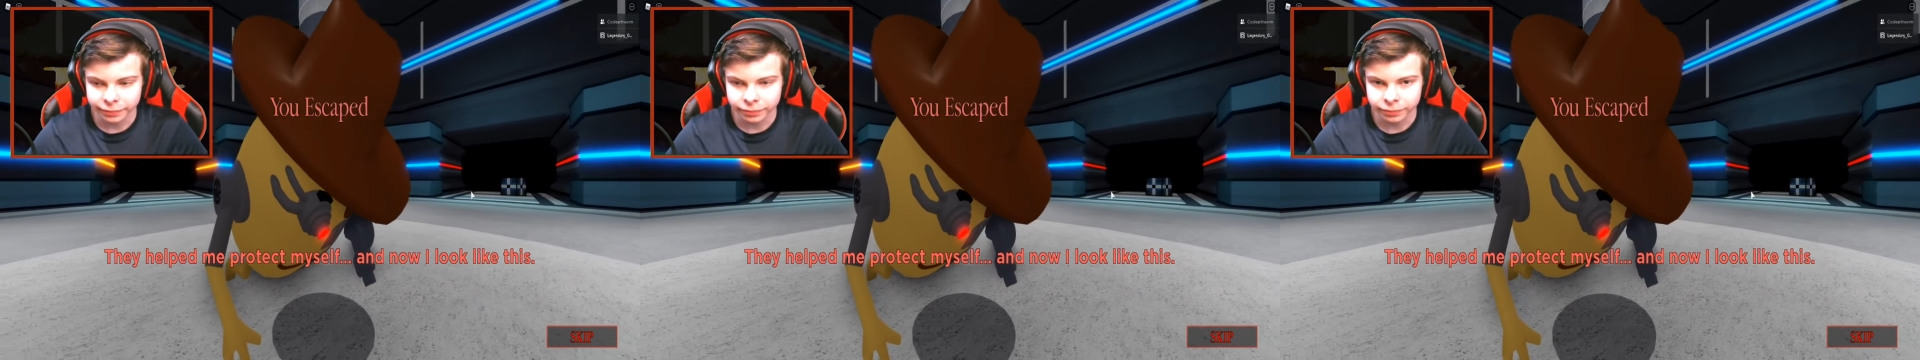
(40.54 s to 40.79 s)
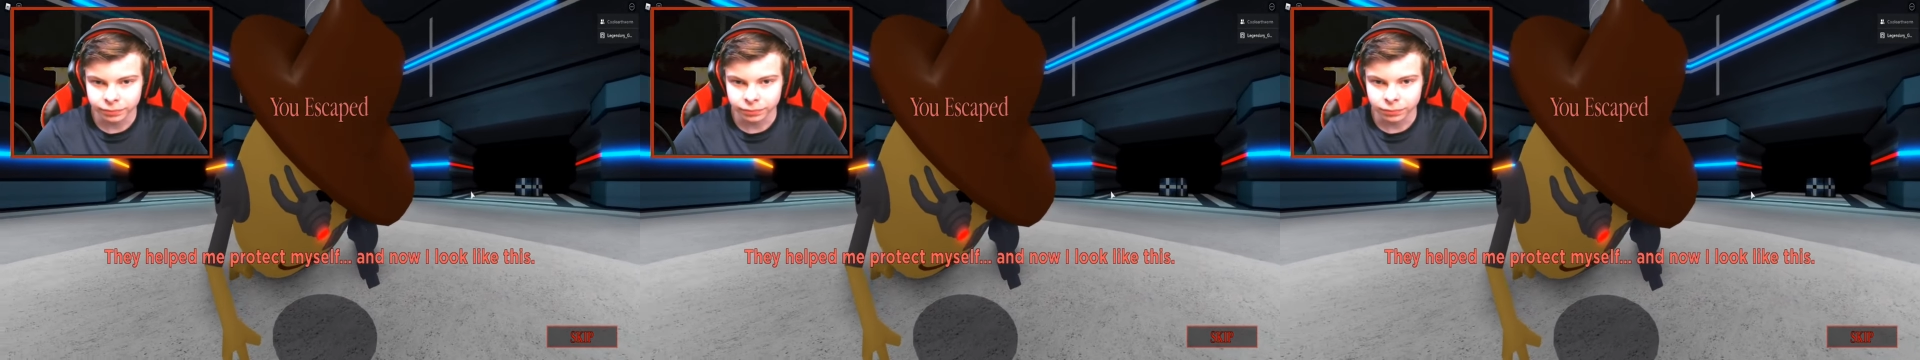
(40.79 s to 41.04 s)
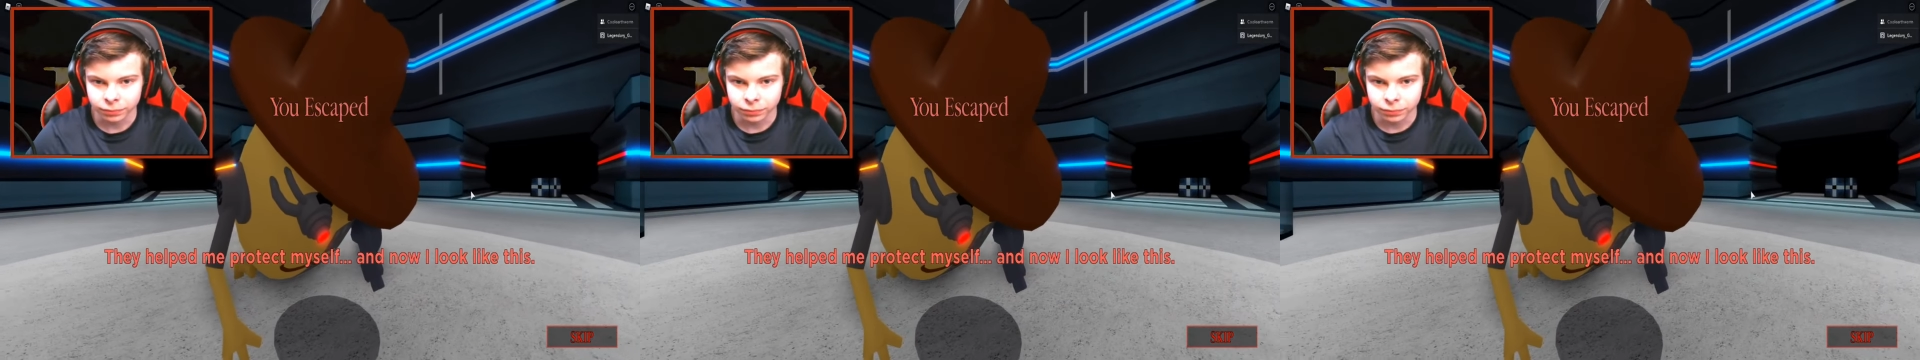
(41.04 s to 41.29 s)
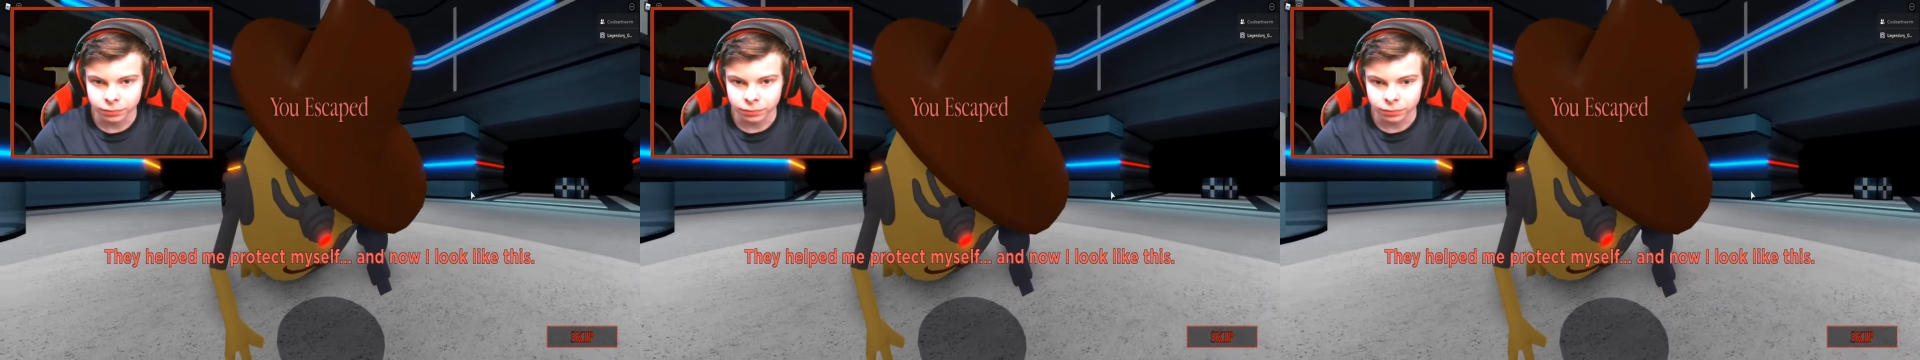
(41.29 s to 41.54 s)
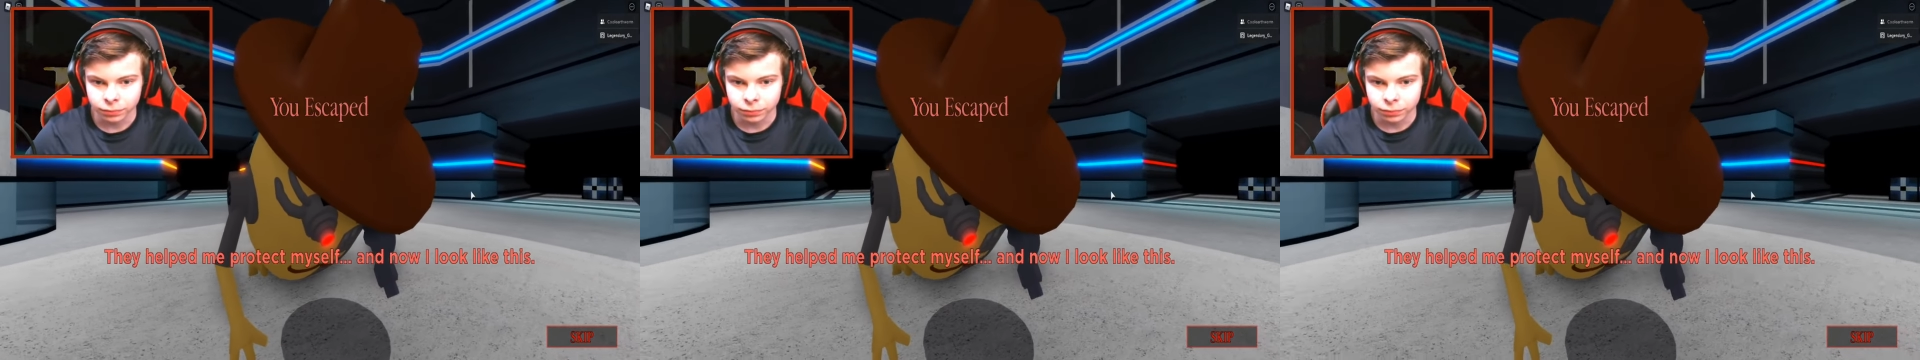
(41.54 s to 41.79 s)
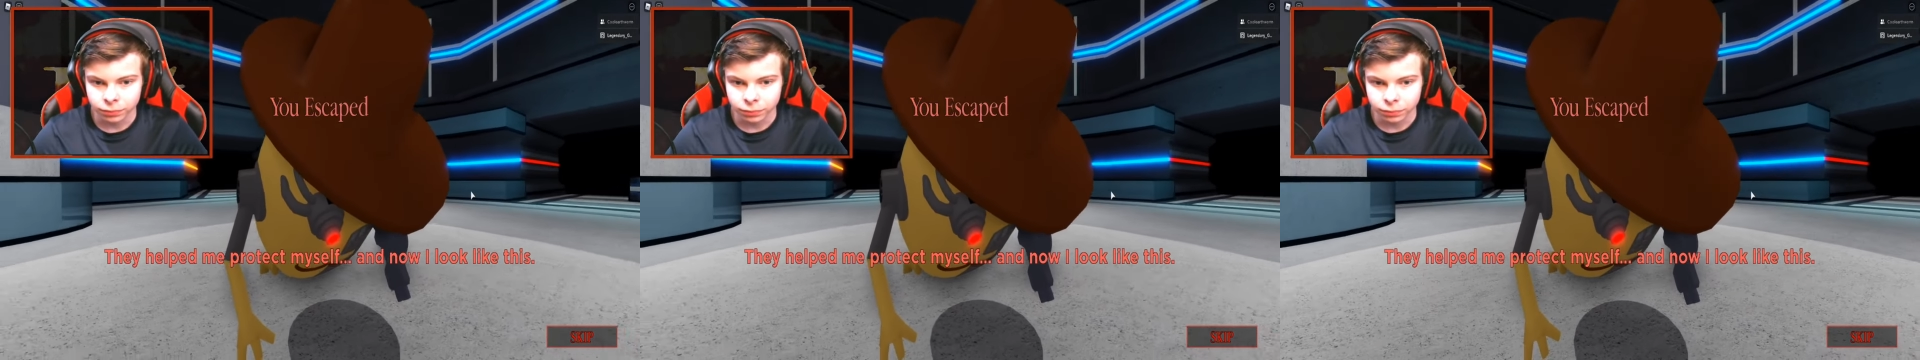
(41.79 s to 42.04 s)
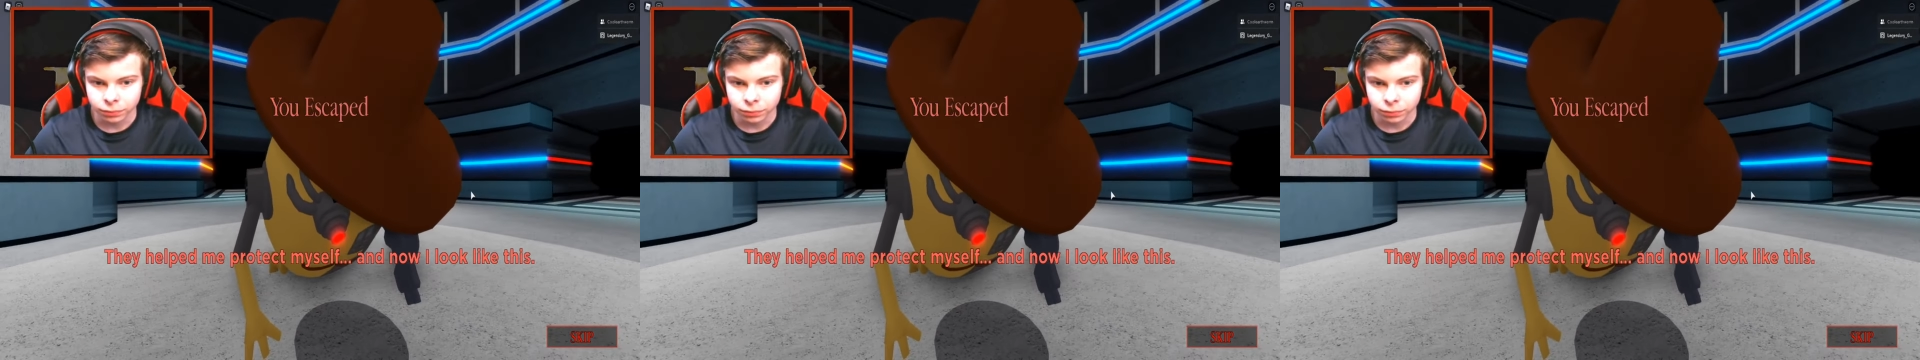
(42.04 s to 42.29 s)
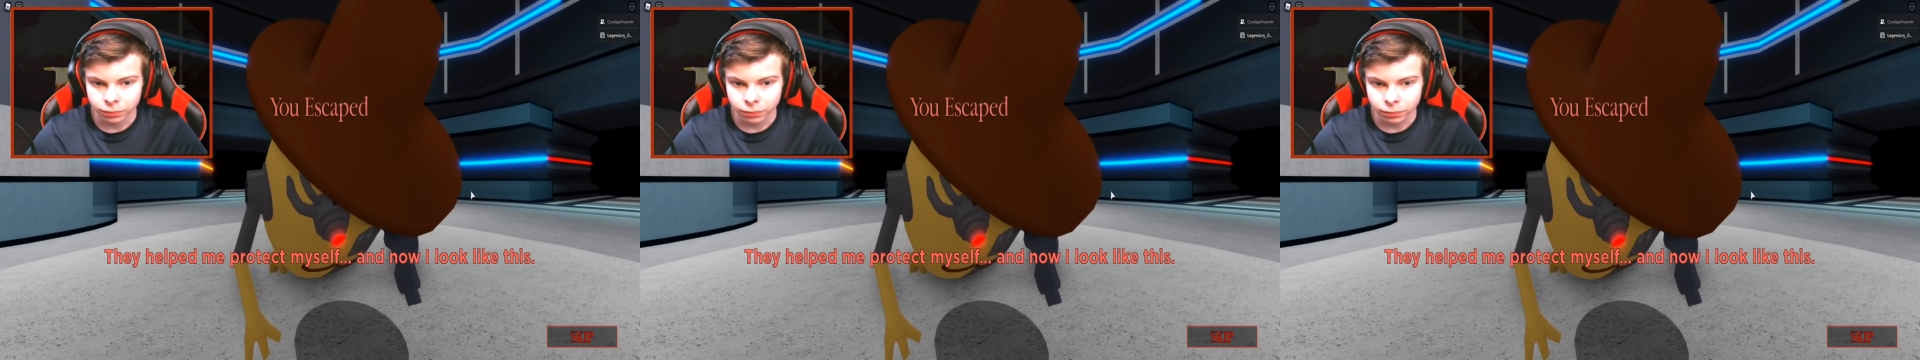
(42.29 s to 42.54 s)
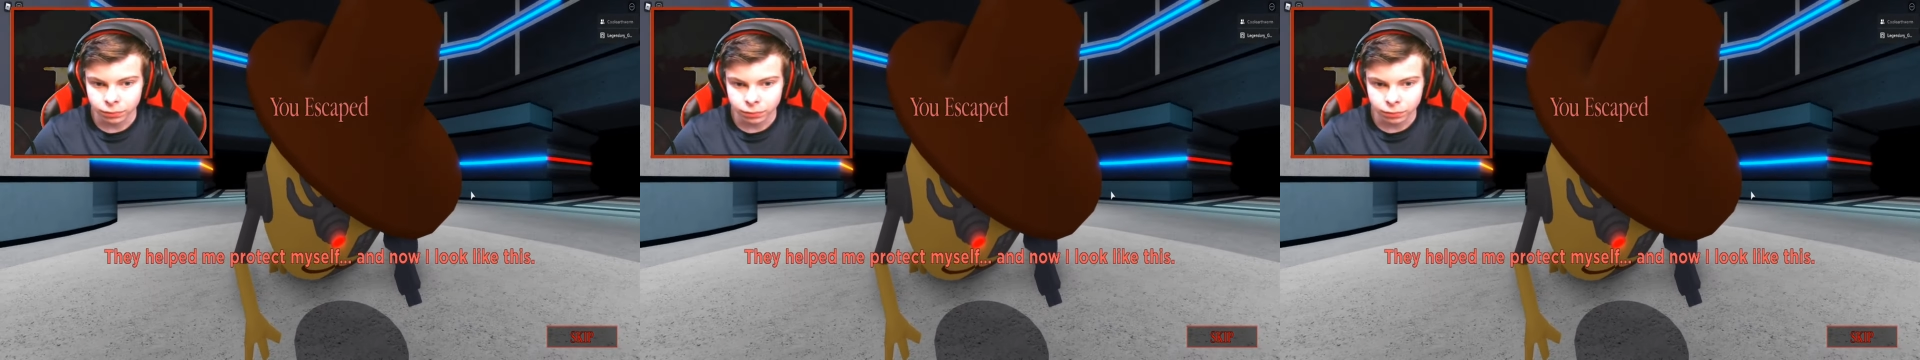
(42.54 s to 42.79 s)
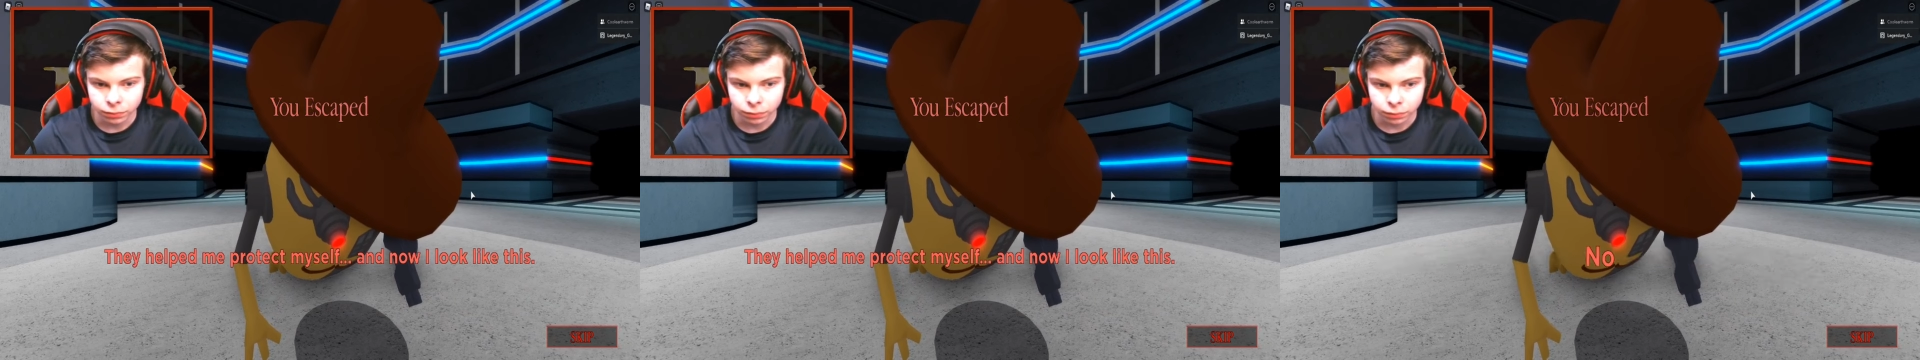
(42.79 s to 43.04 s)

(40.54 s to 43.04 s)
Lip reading: No one is speaking in this clip.